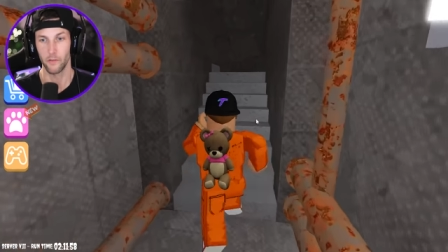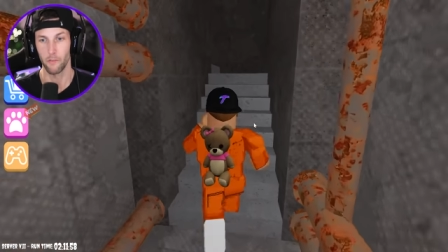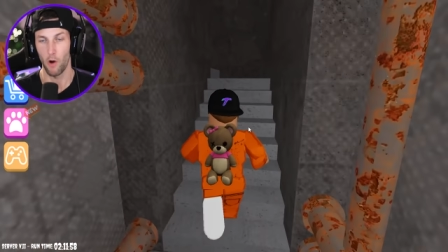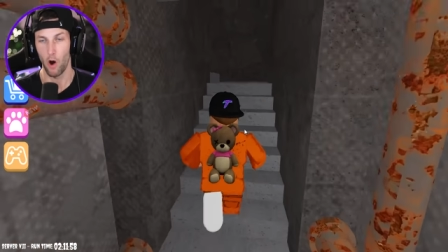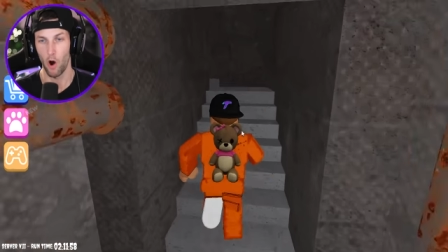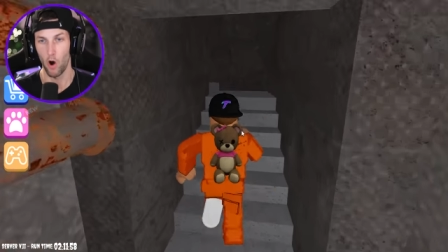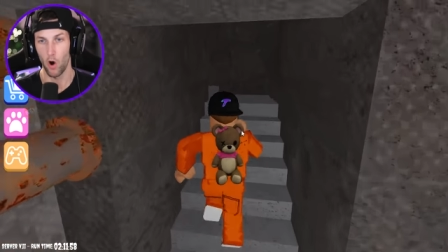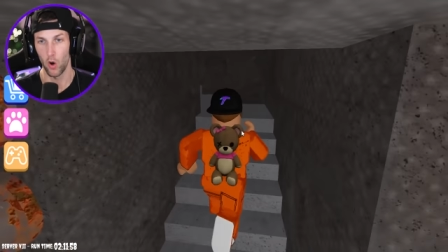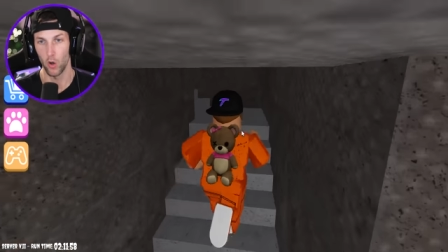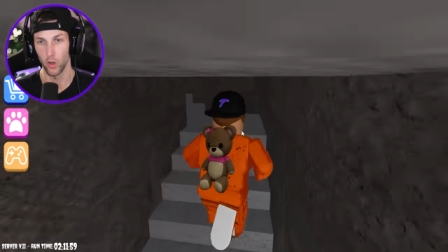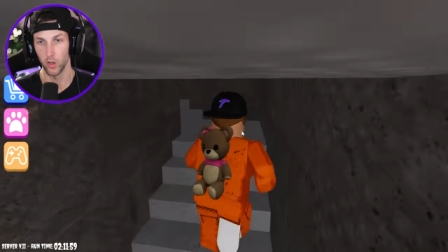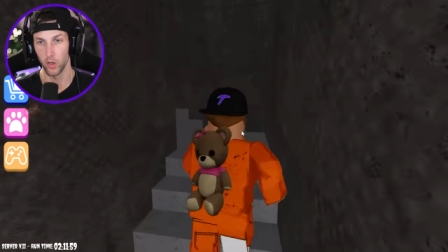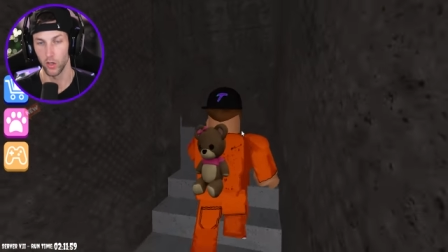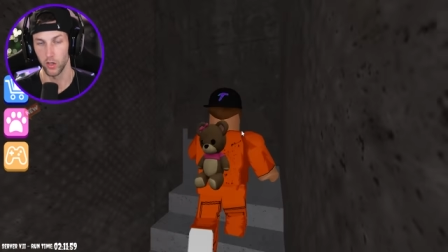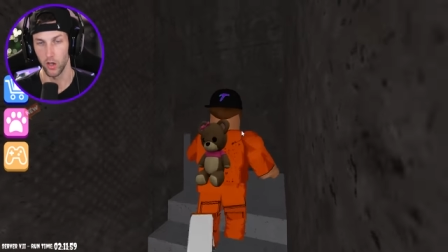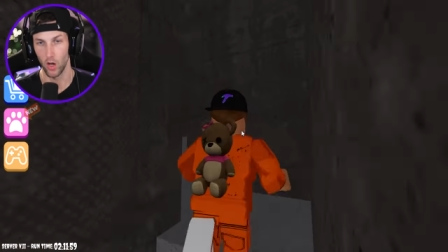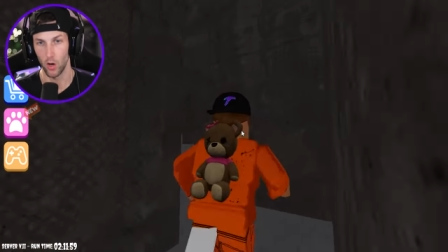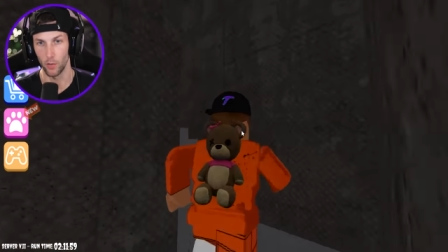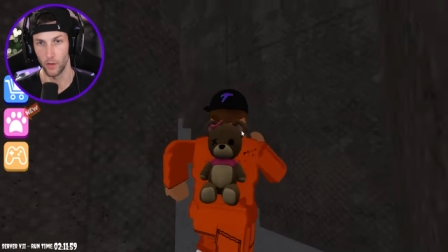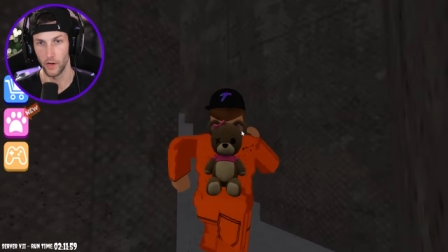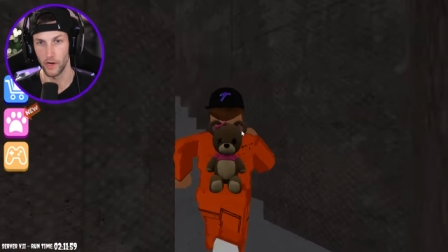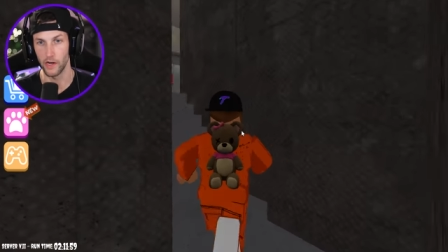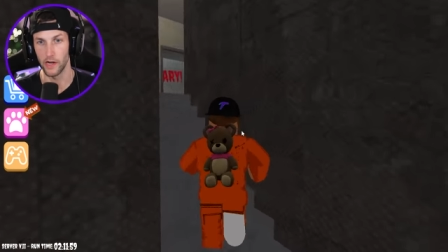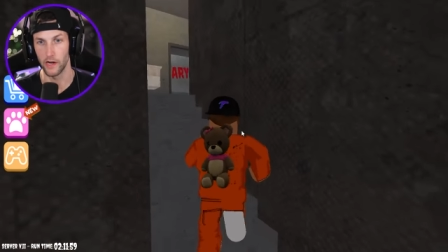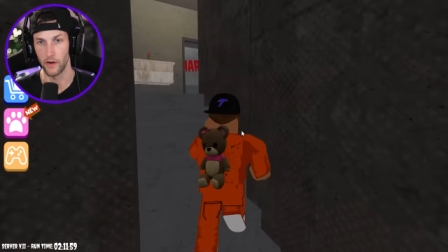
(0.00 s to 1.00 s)
I'm all
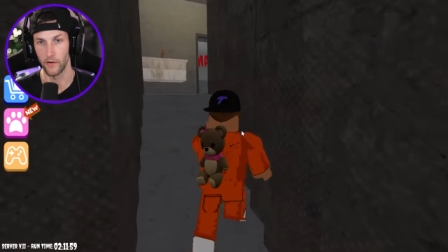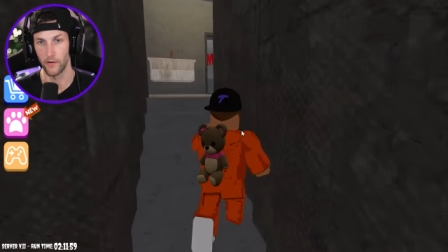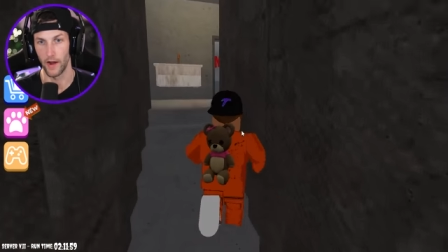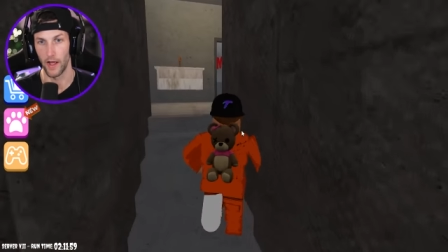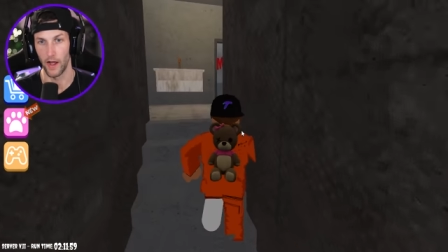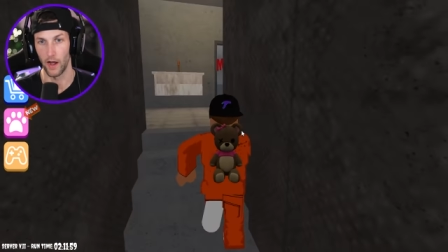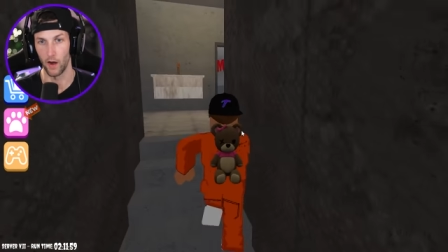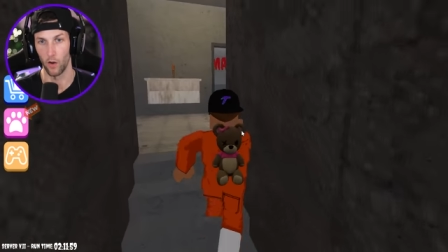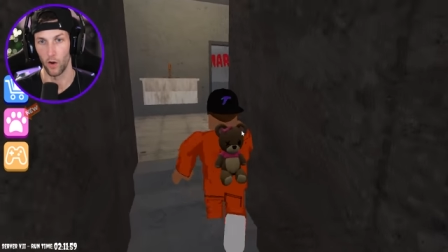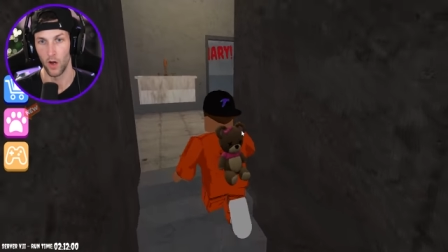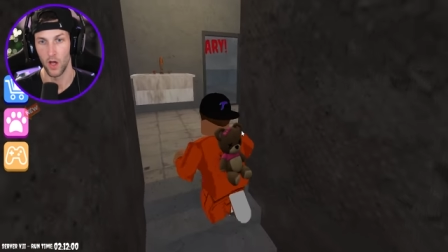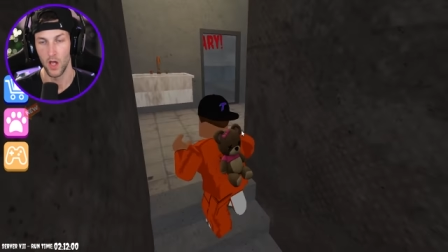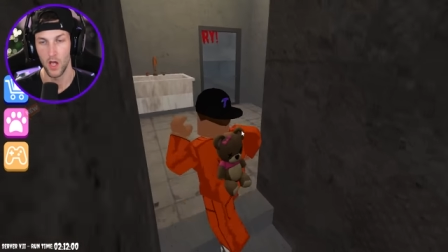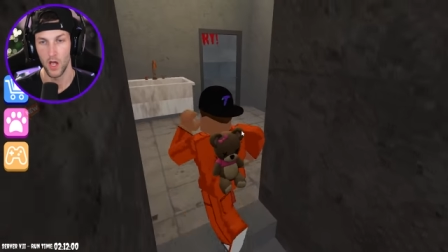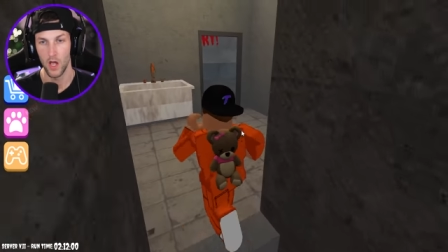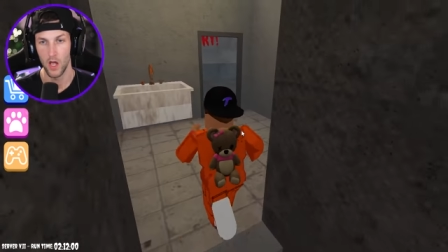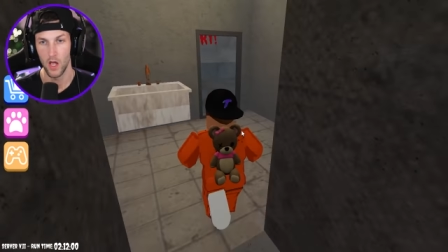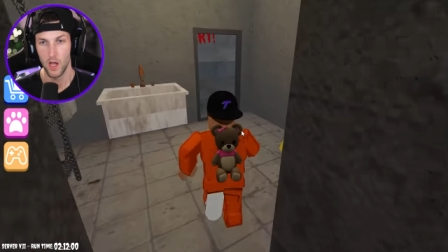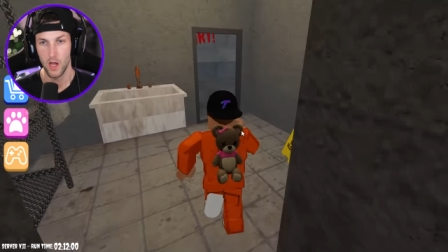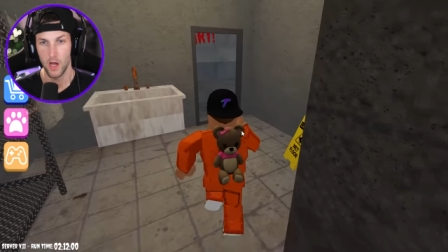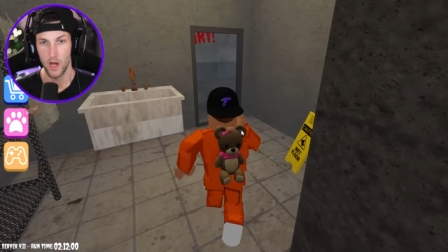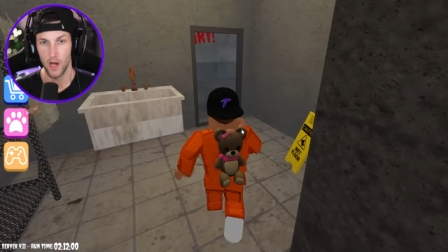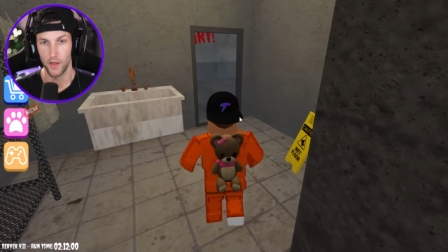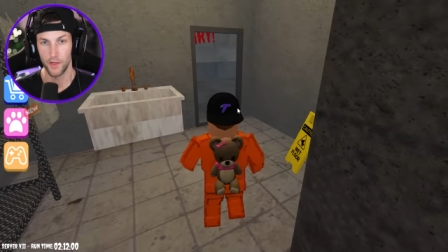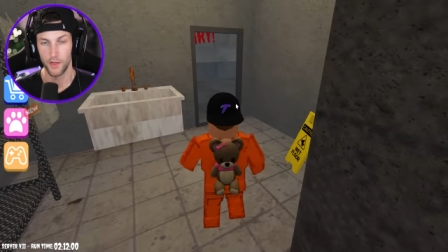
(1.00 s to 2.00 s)
alone in here now.
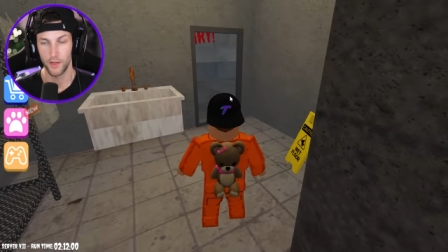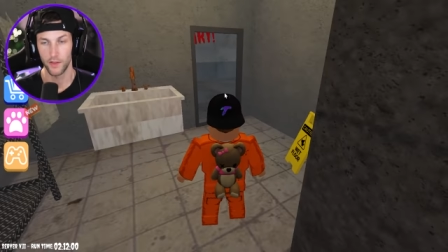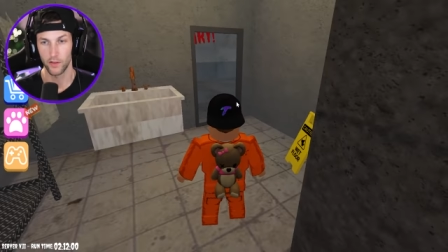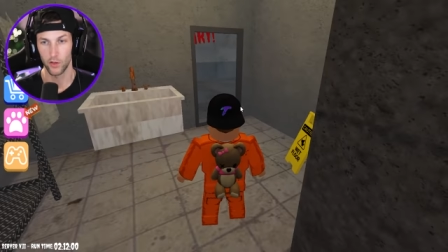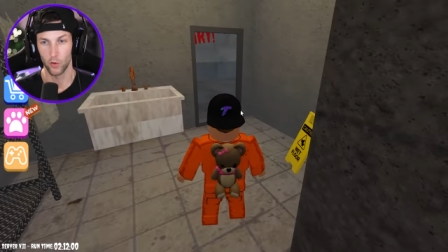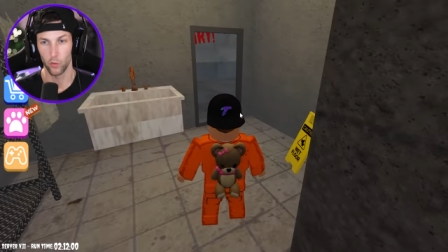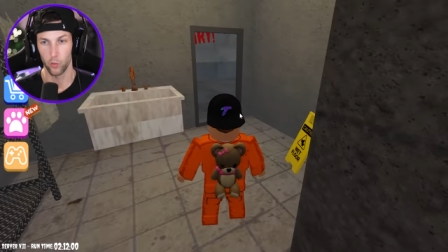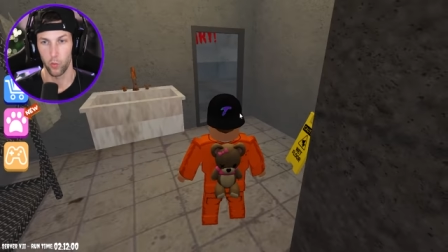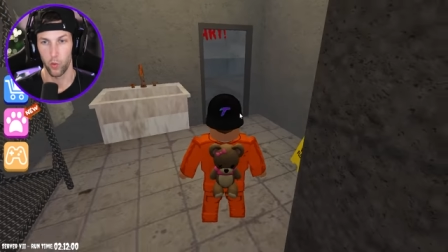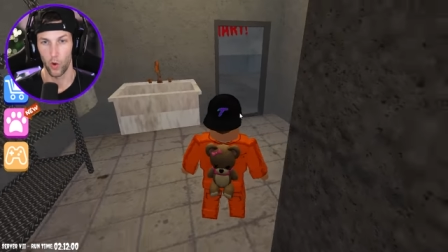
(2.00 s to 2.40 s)
I think